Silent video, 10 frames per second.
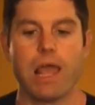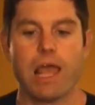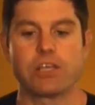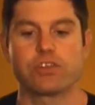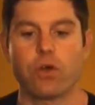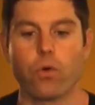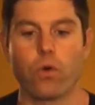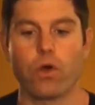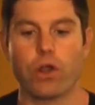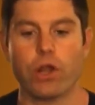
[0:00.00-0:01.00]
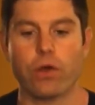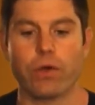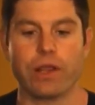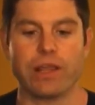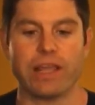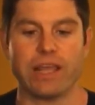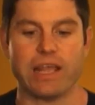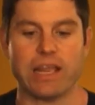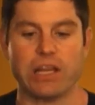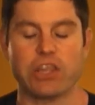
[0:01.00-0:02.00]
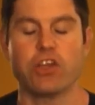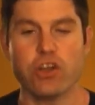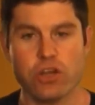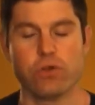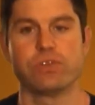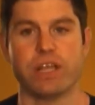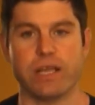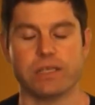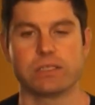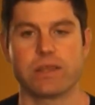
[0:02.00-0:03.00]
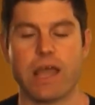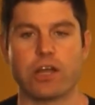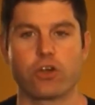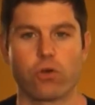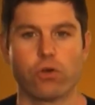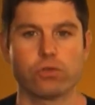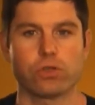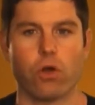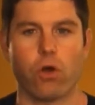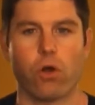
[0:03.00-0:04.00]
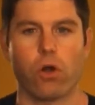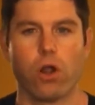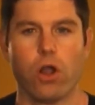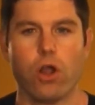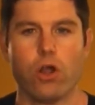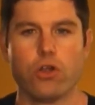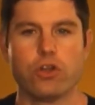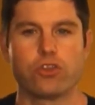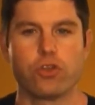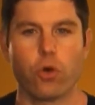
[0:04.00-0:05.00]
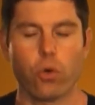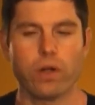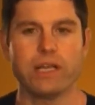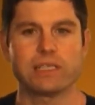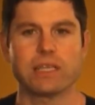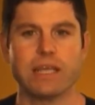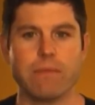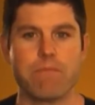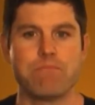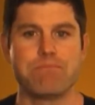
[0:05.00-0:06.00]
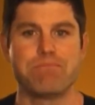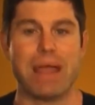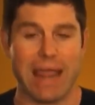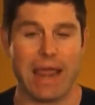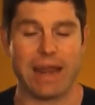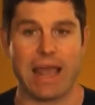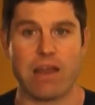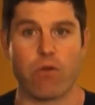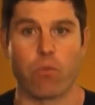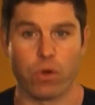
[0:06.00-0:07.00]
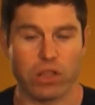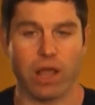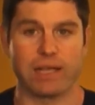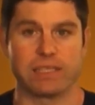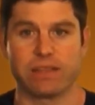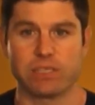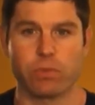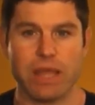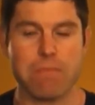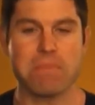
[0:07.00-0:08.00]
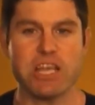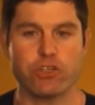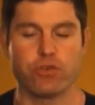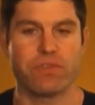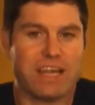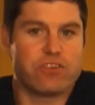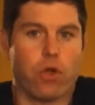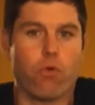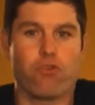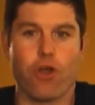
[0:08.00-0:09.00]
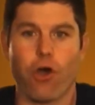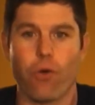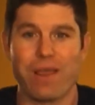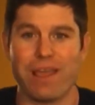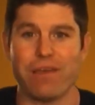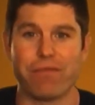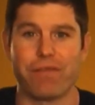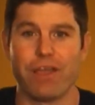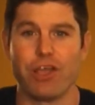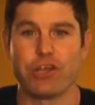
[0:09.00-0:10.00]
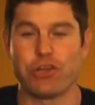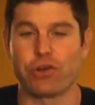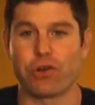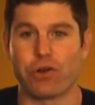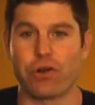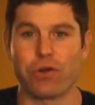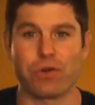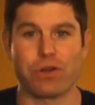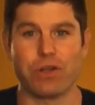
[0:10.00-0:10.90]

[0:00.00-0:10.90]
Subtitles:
So, you know, the good news is that girls are notoriously bad at realizing this. When they meet you, they don't know if you're,